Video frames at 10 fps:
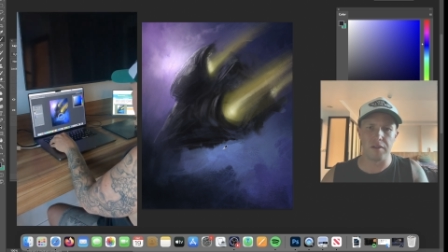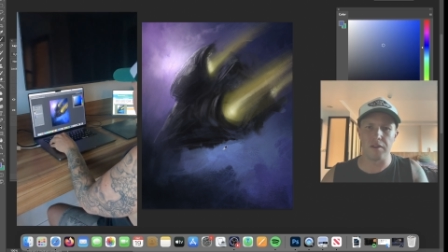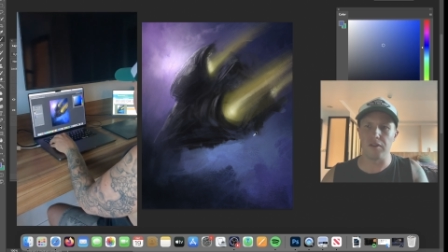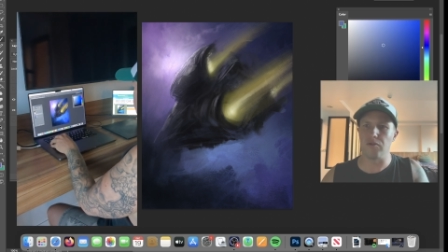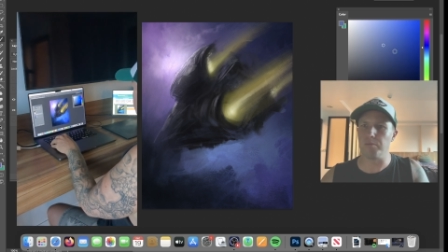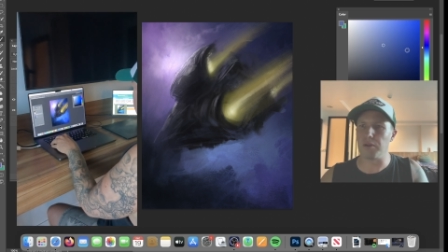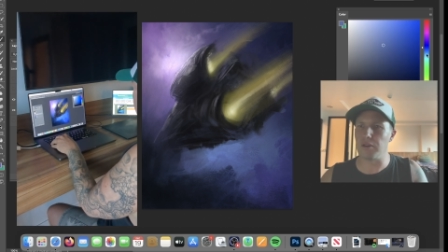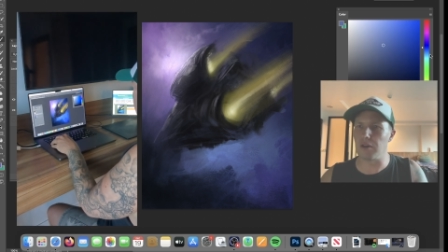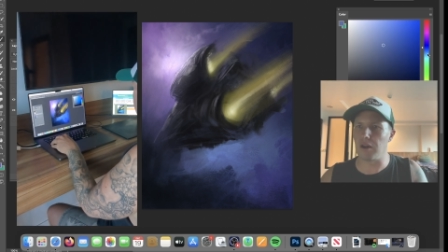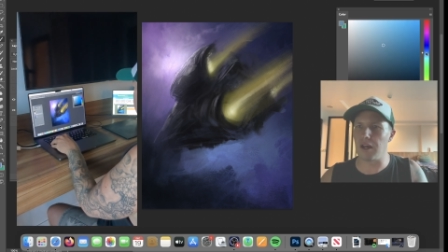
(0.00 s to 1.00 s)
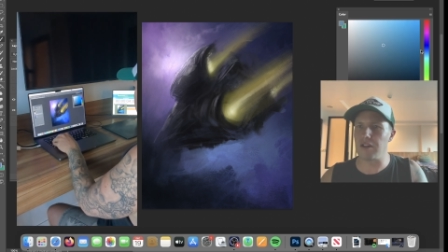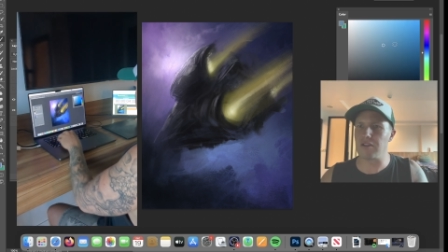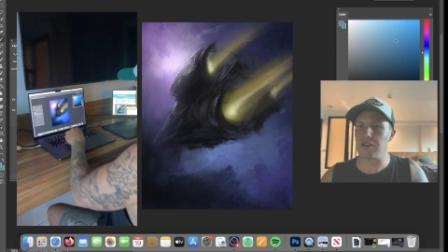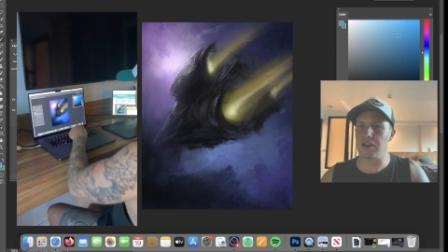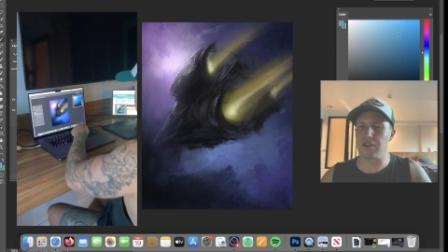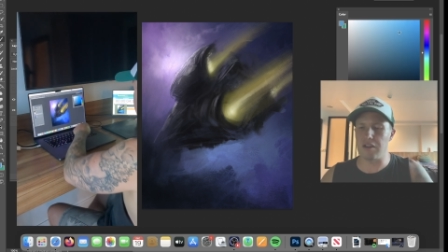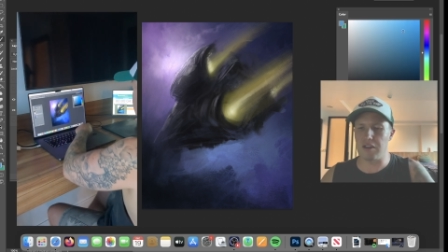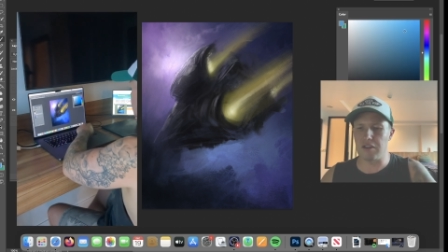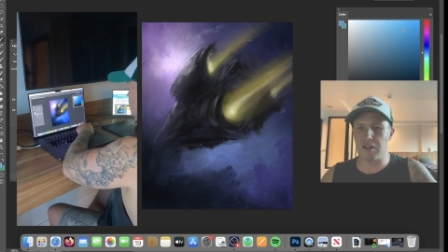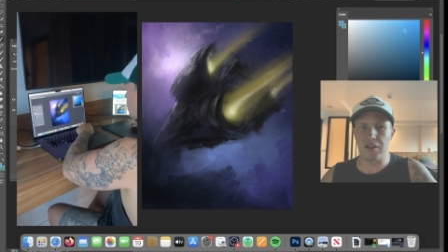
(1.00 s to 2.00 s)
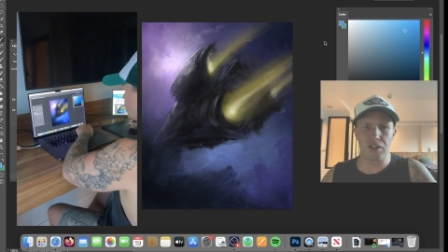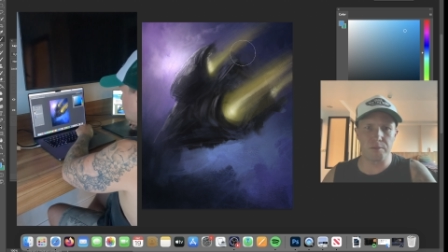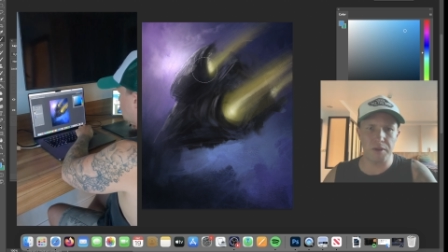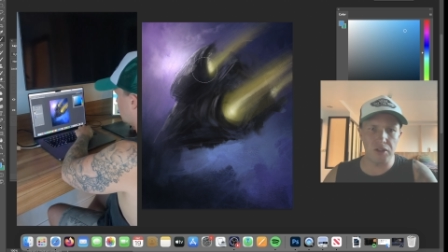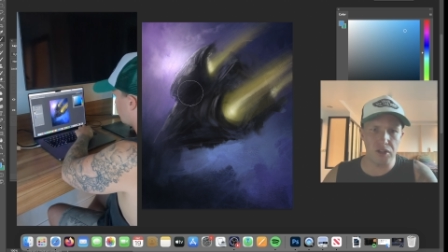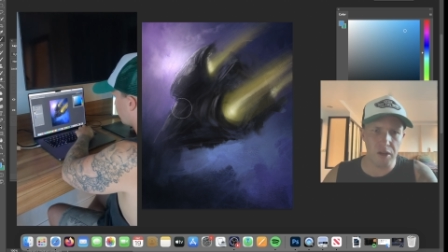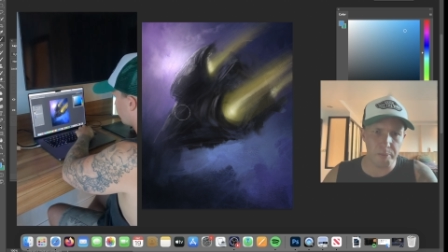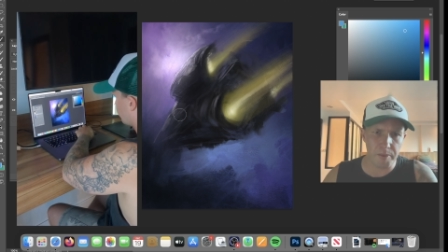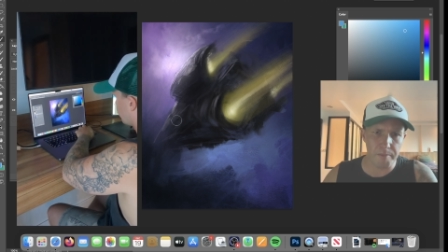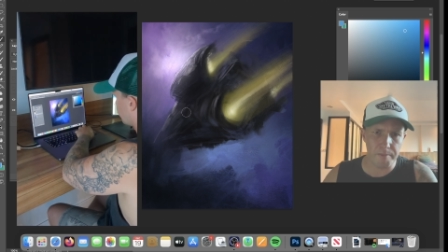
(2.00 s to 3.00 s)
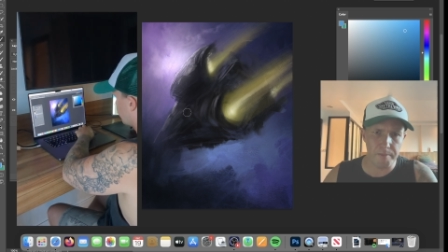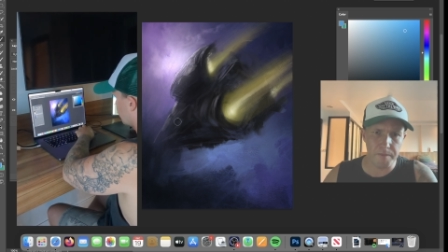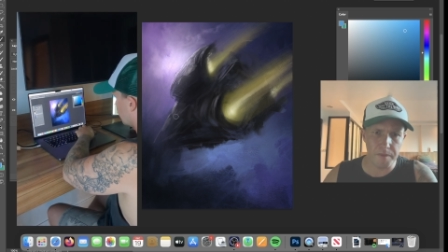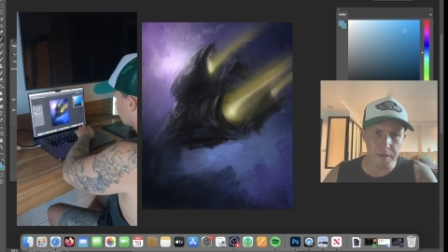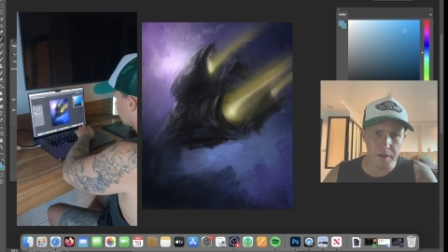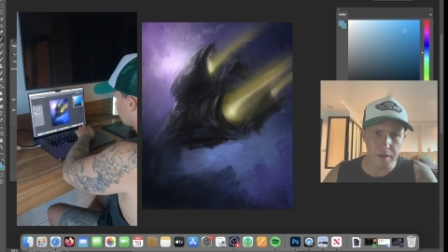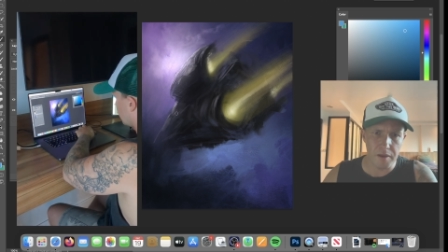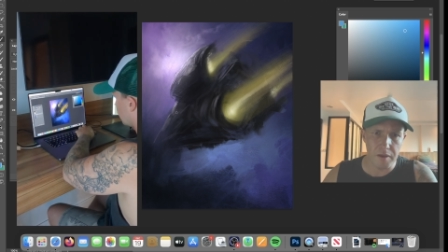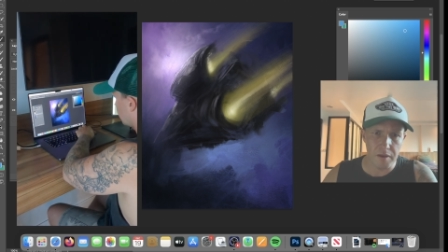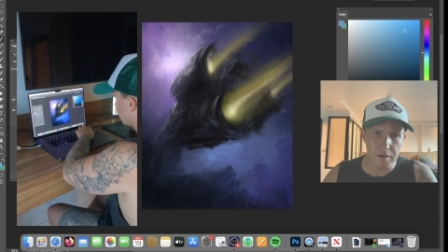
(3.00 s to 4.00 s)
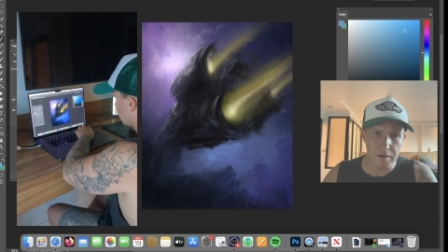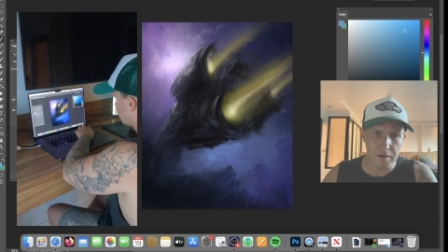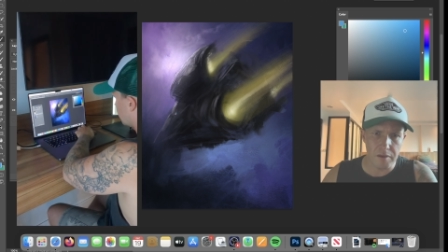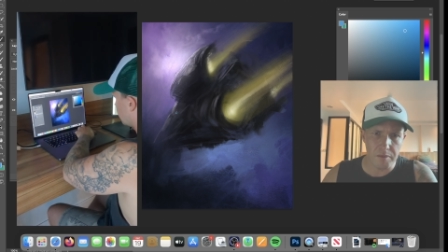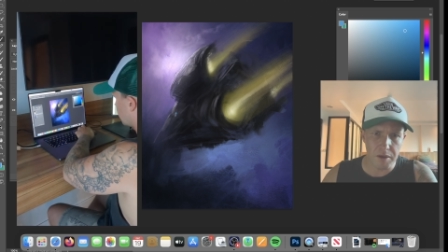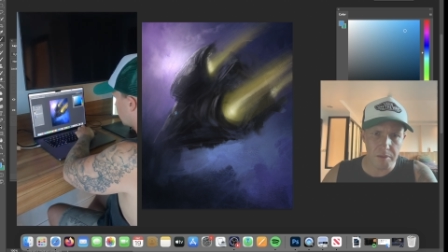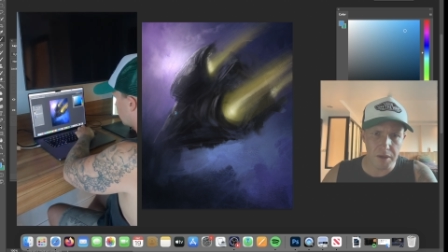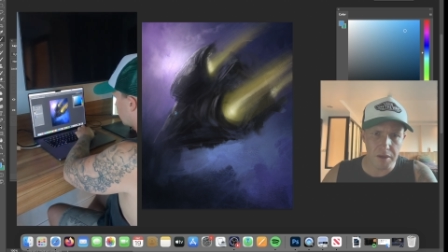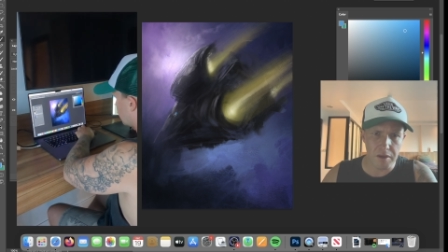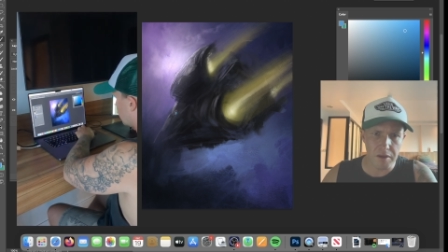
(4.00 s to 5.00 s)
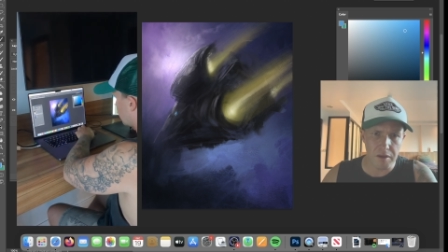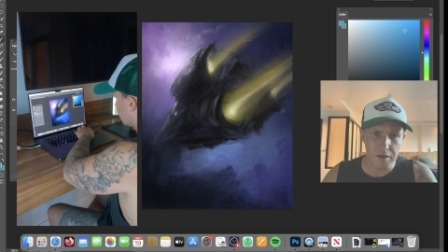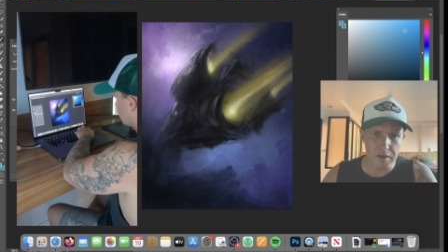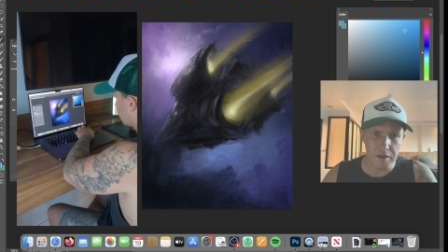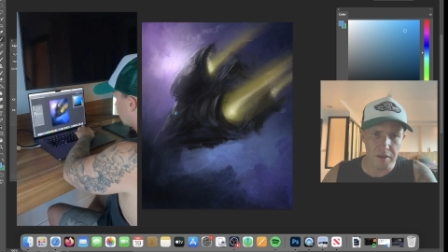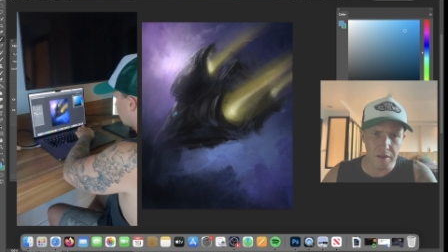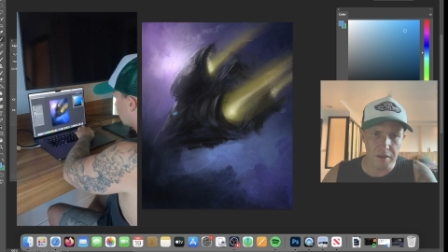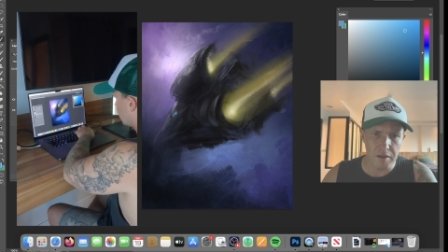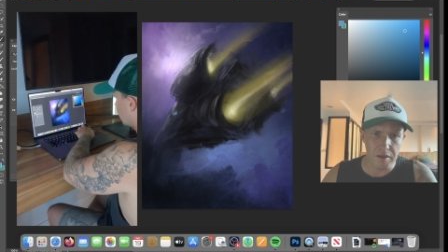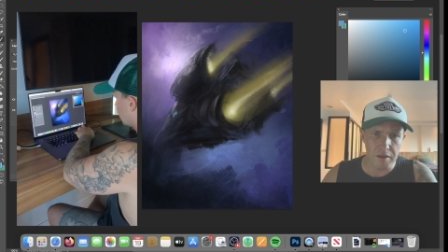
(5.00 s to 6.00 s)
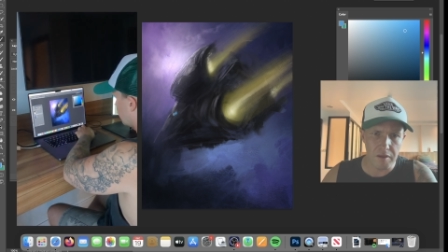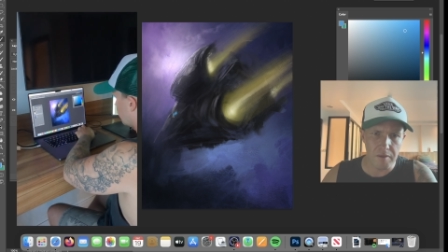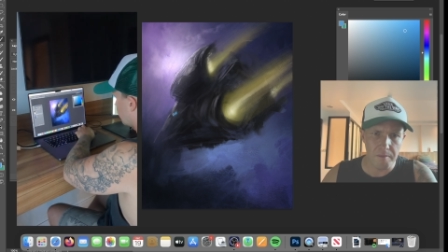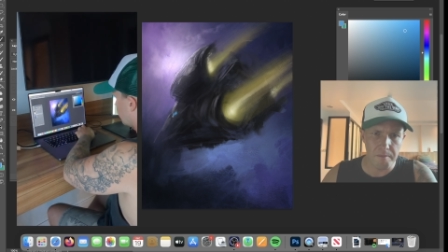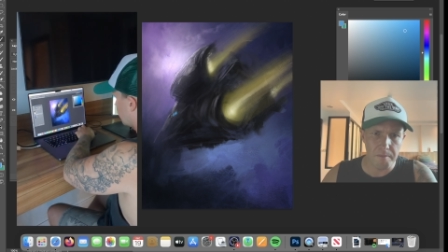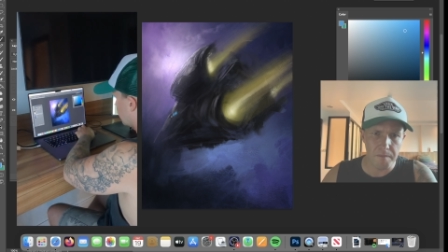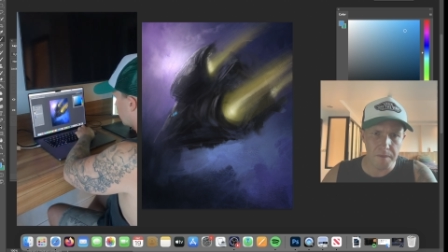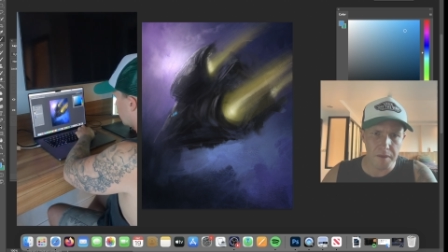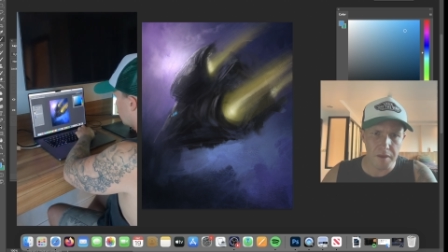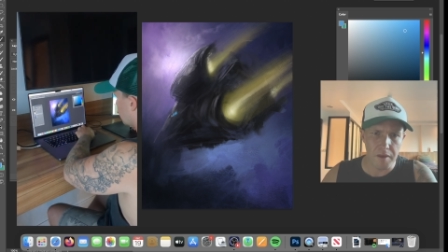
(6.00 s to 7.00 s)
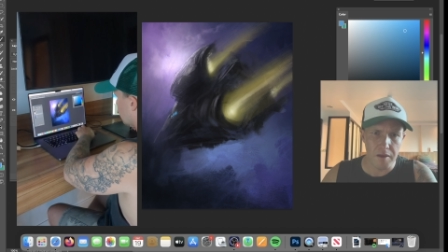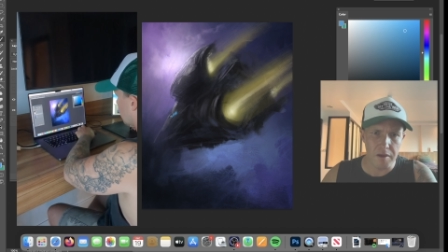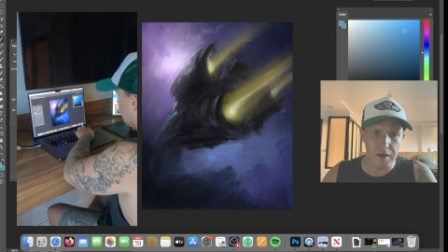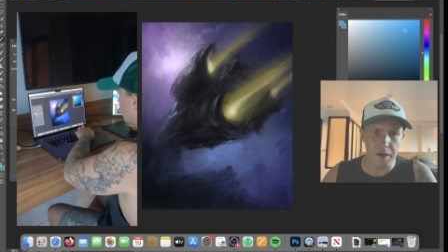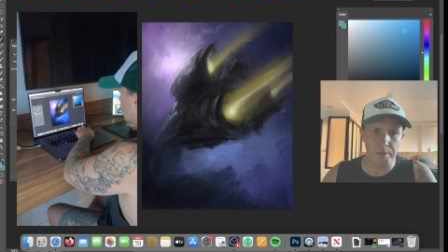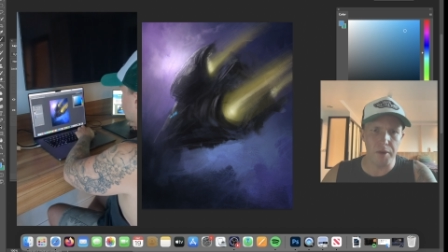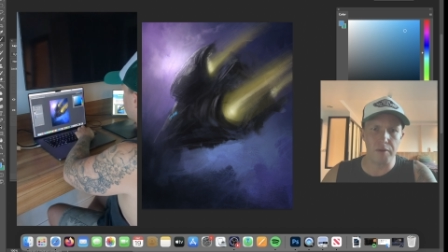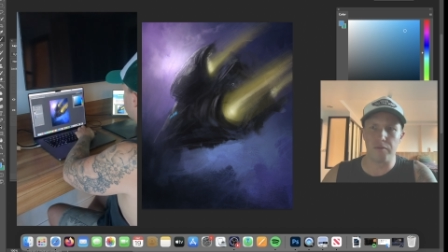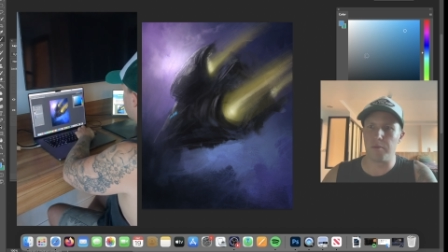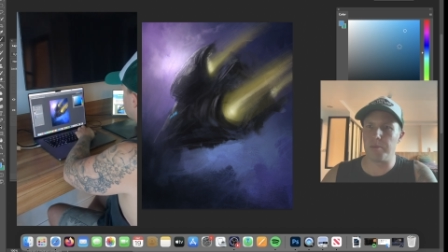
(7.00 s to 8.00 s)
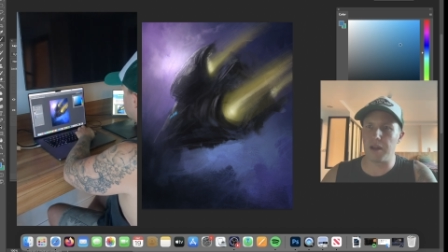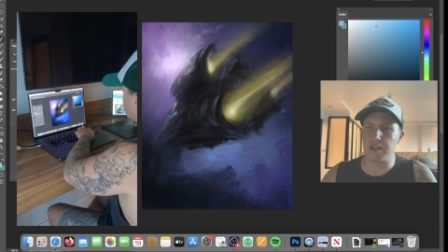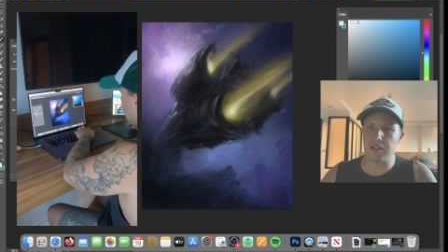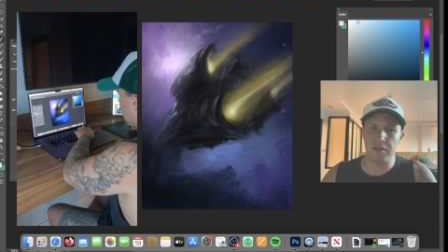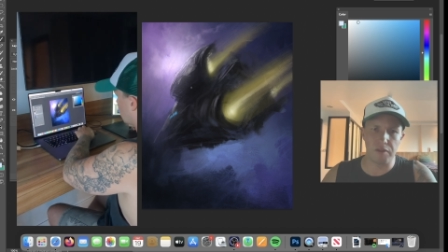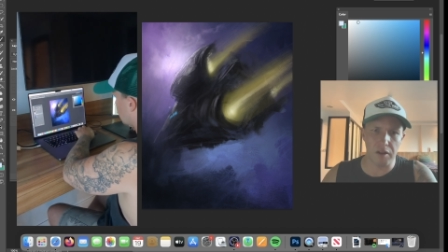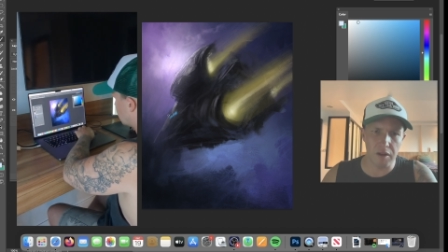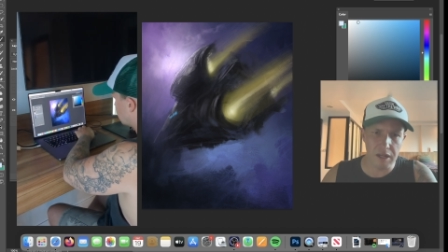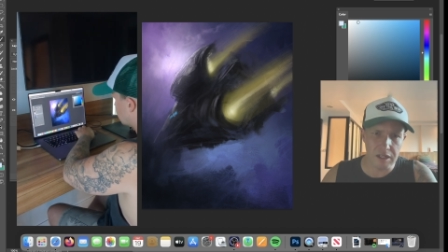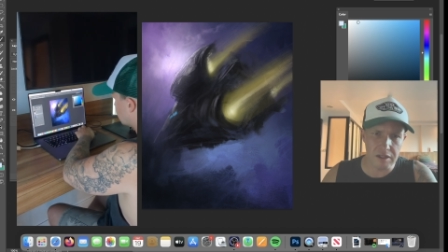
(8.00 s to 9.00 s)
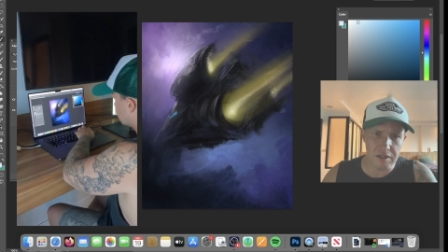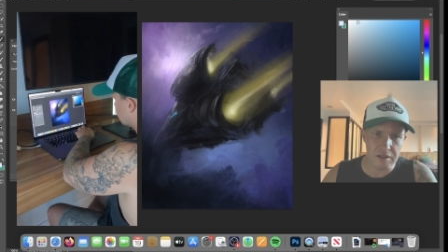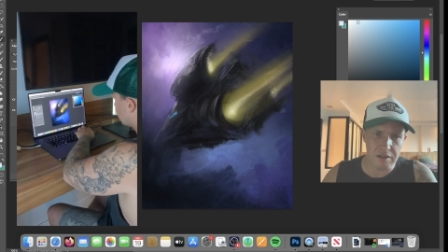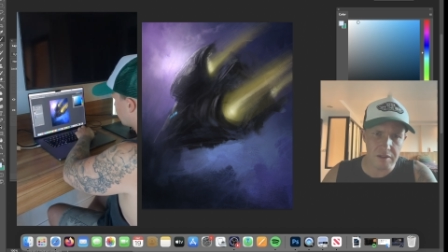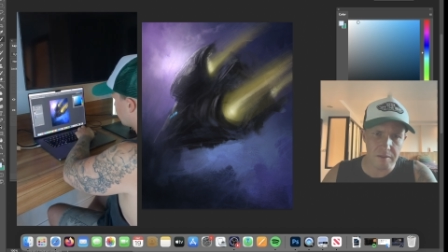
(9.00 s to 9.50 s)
blue lights, as it is a spaceship. So maybe a couple of repetitive lines